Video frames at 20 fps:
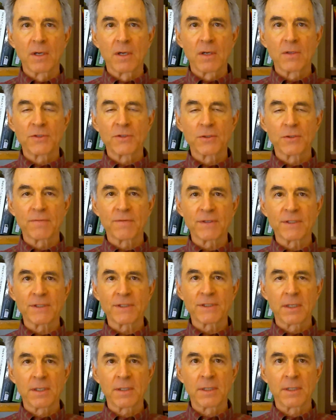
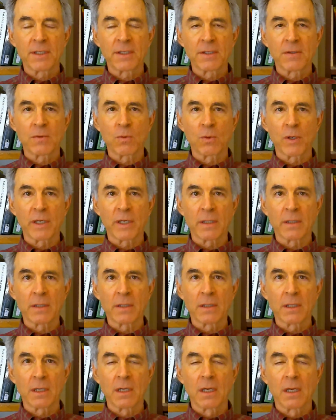servants dig a well
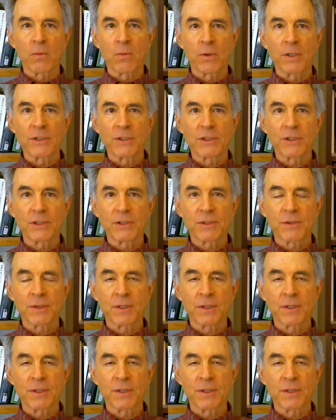which